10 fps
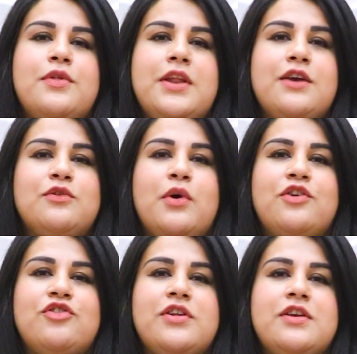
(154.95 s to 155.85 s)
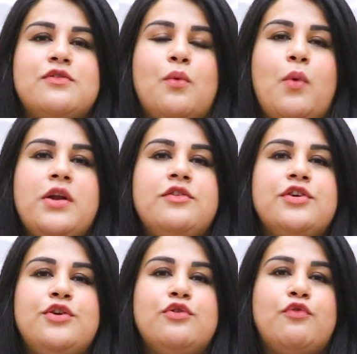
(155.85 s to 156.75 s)
the next question is, when
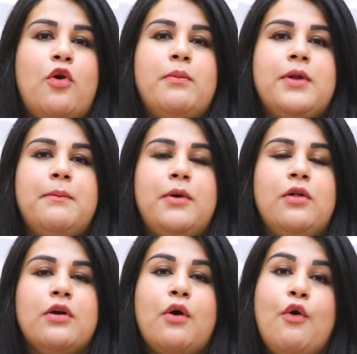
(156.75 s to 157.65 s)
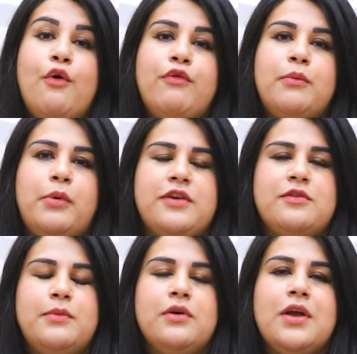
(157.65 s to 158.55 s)
to use formula milk over
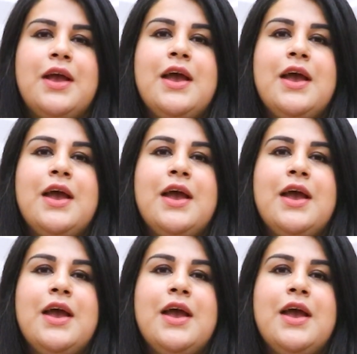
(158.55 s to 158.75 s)
breast milk.